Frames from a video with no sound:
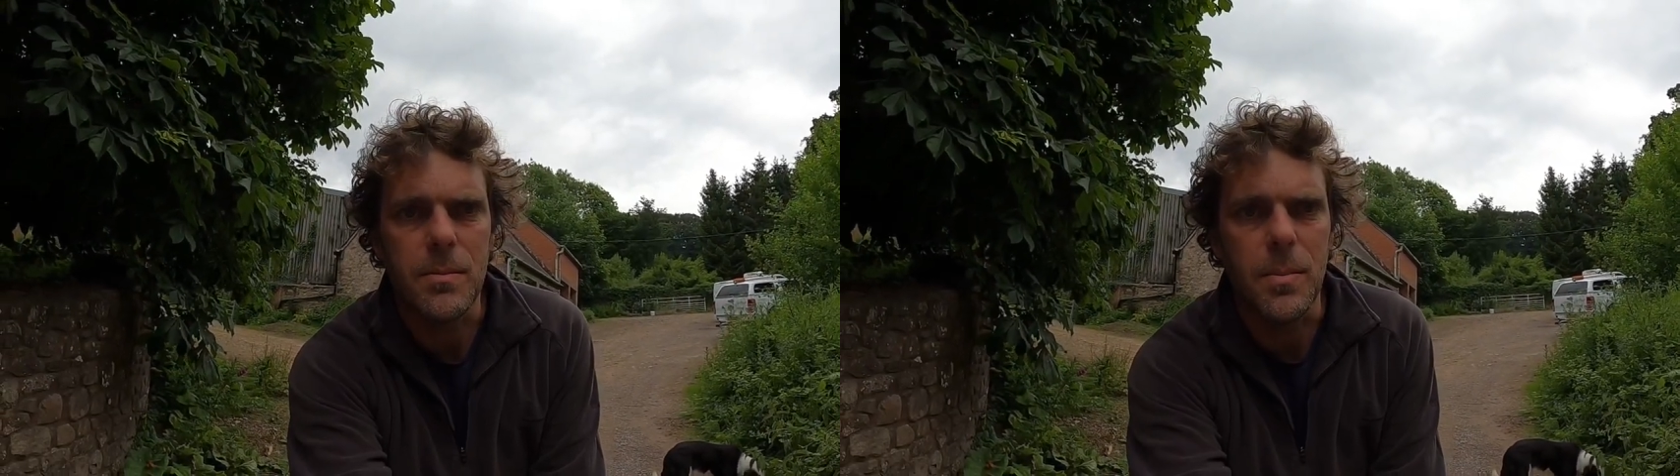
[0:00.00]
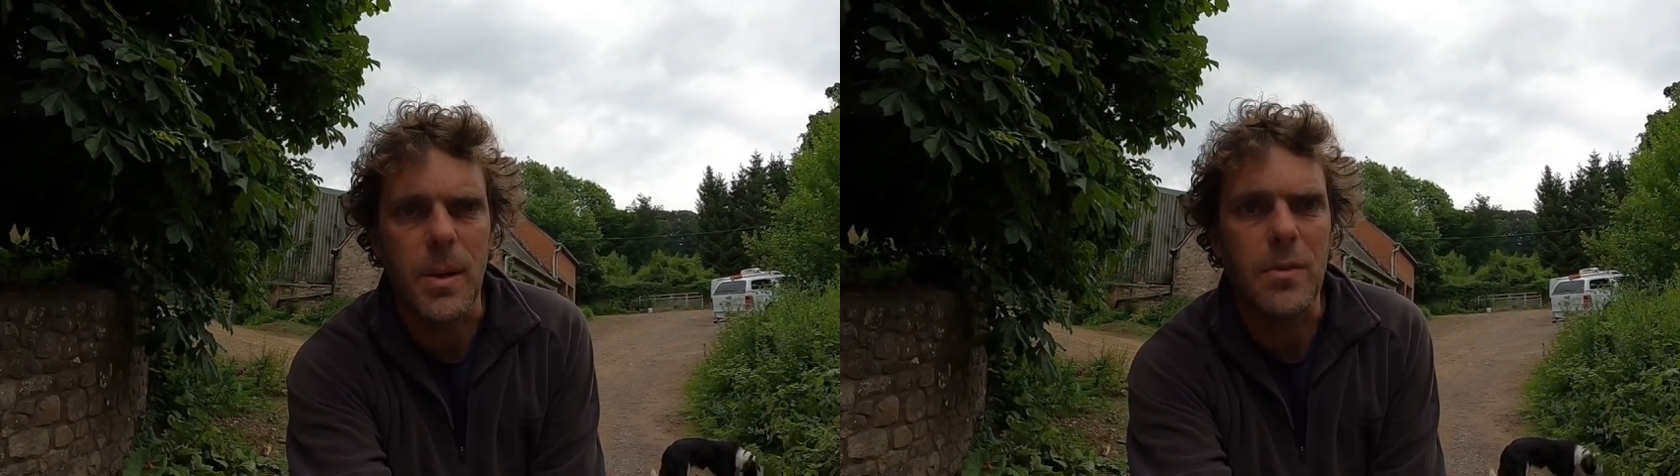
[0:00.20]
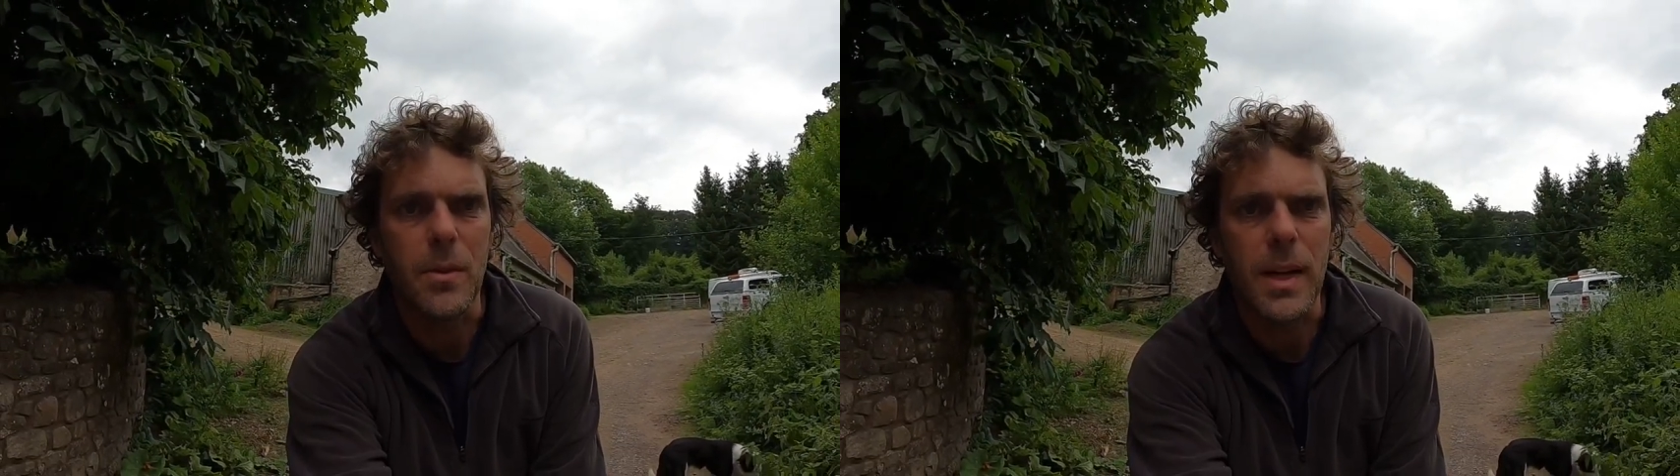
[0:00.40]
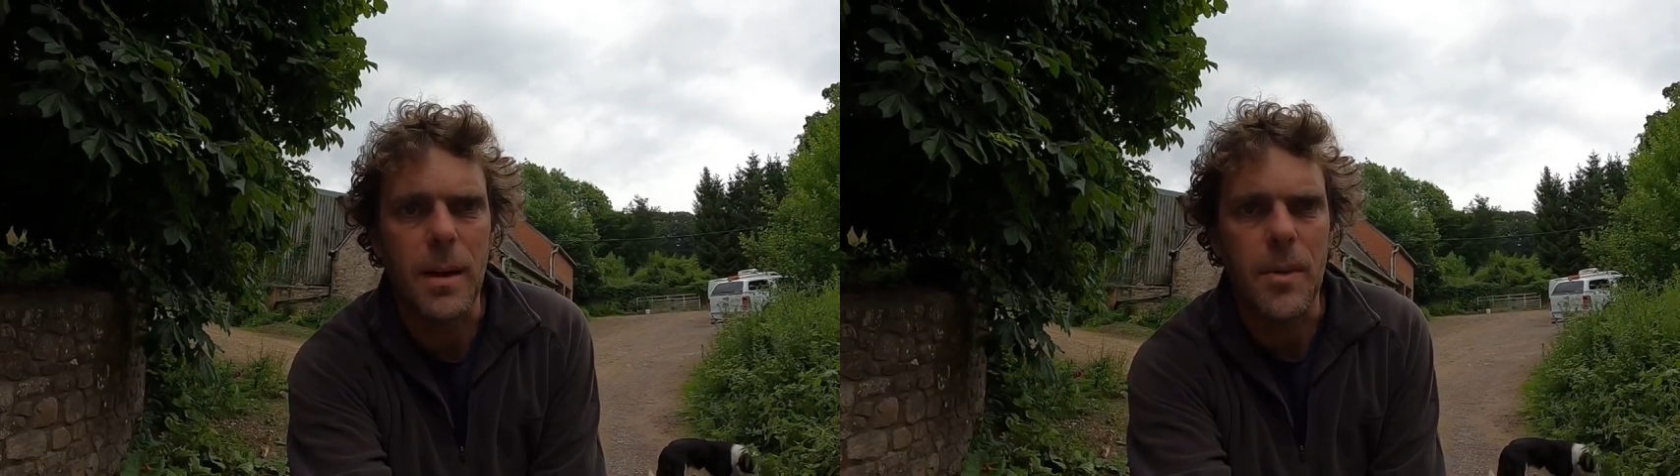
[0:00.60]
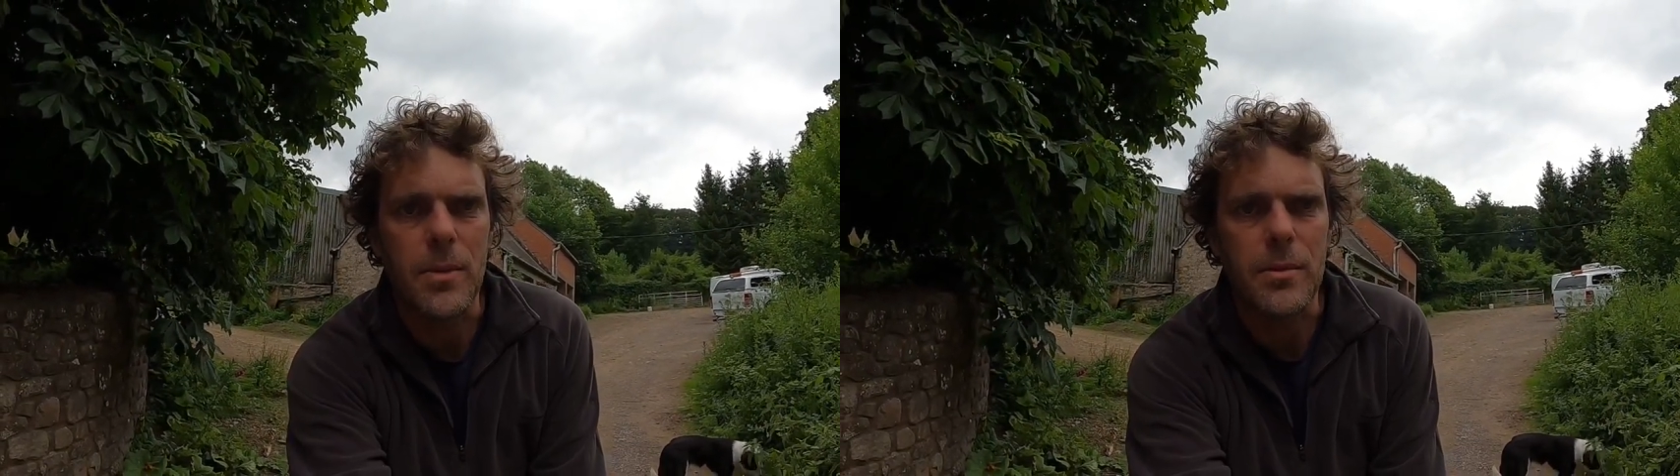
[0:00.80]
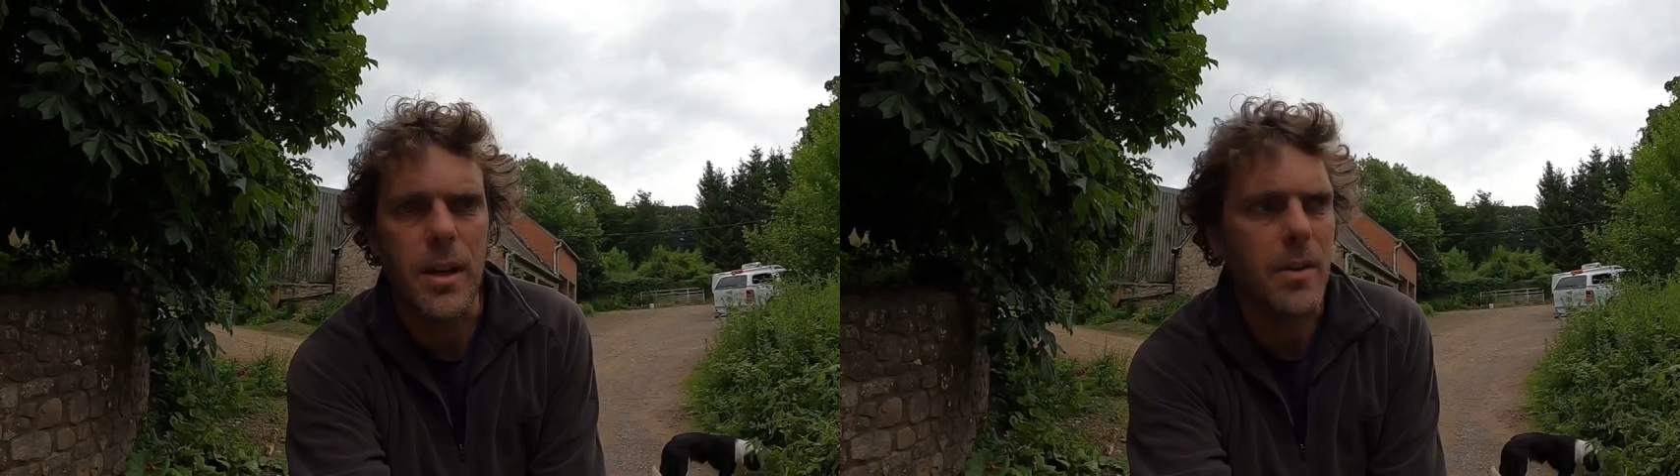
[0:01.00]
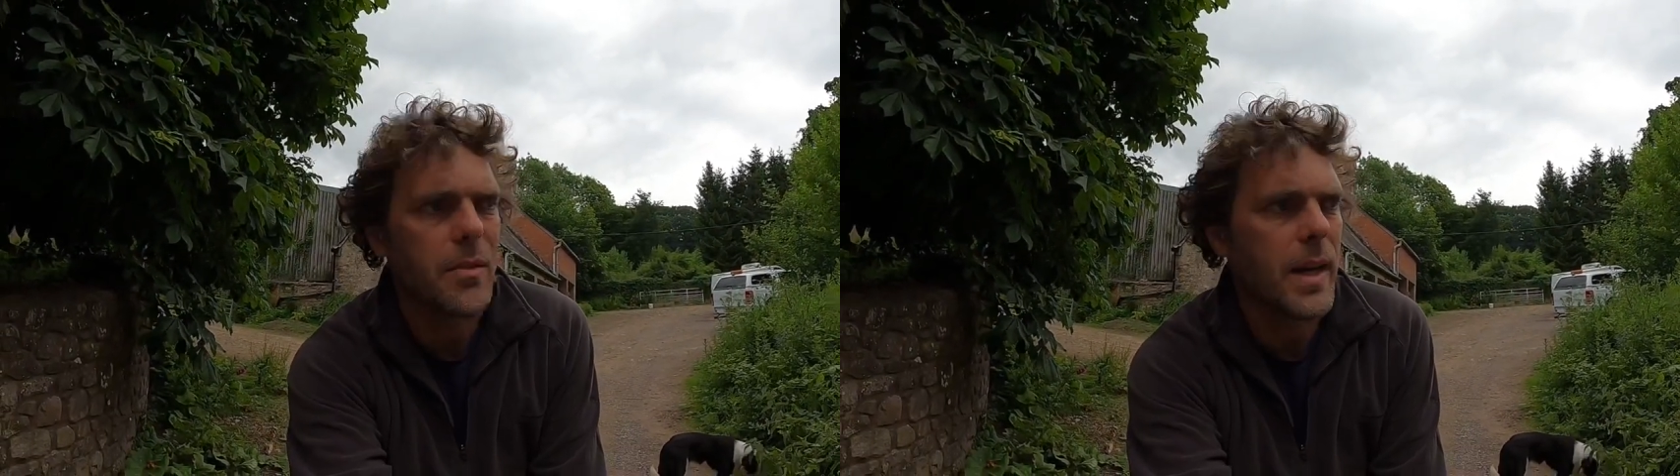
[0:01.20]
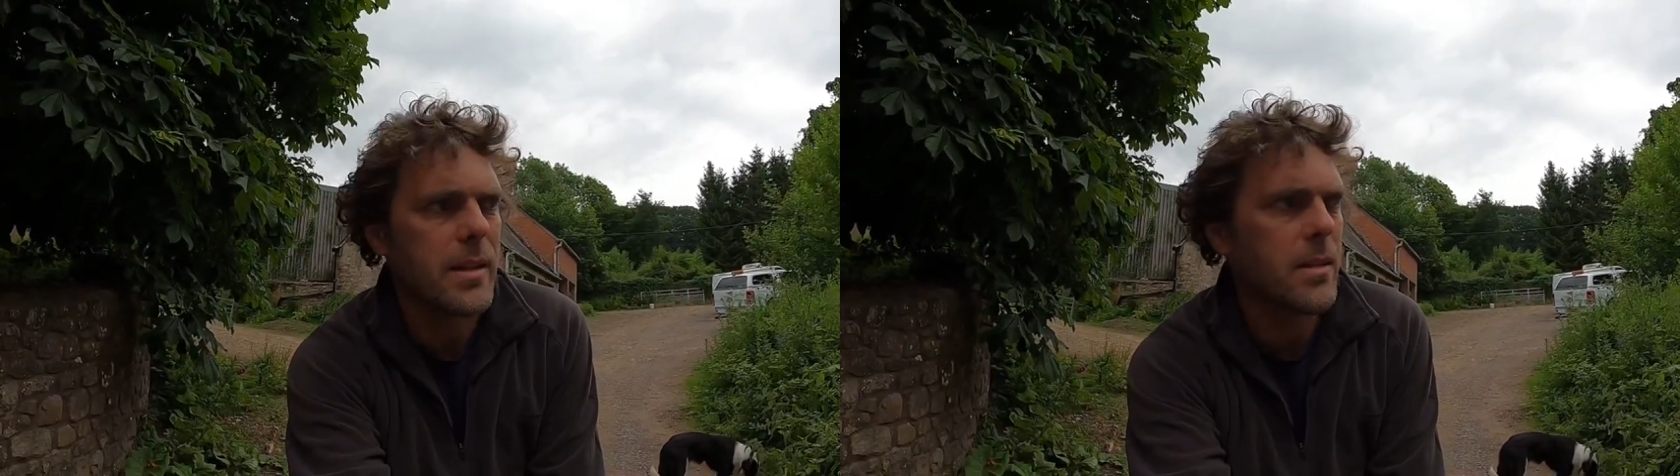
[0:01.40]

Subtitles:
beef or lamb is grass-fed.